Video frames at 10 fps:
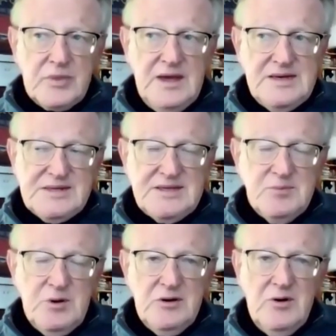he said
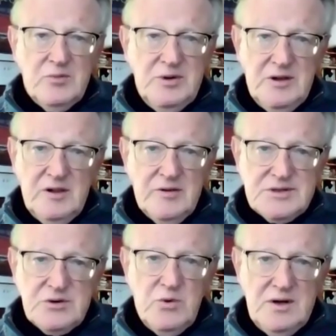to me, You know, Bill, there's a
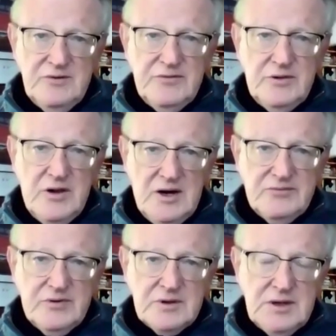wonderful
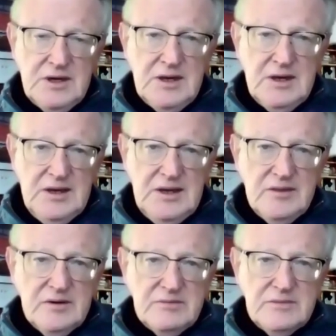novel in
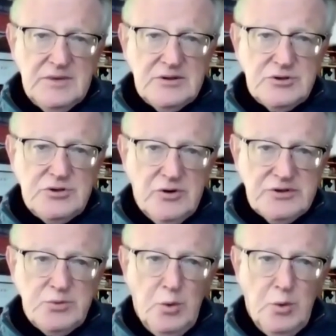the in
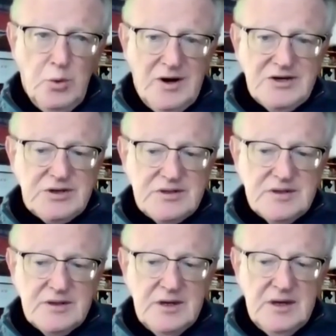George
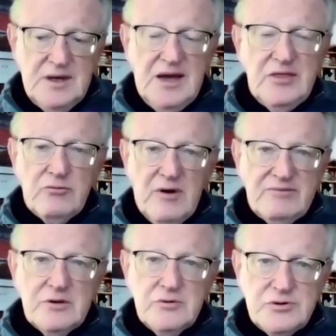Washington and the
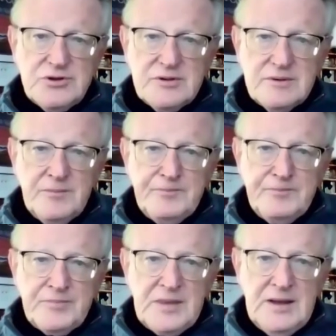Revolution.
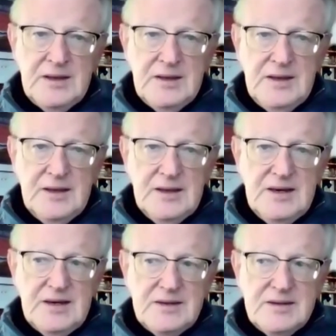
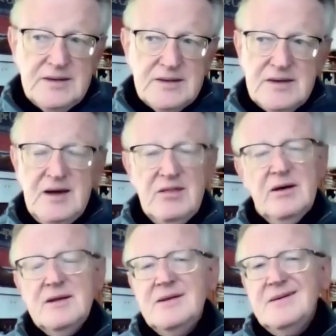And uh, I
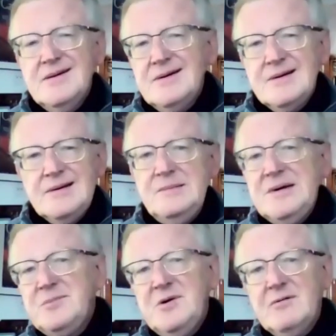thought, yeah, he
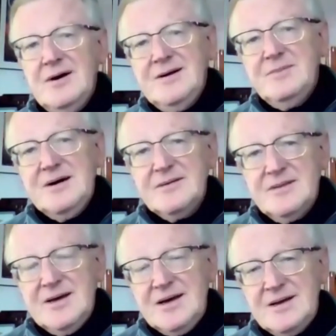might be right about
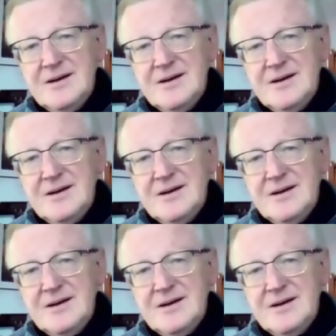that.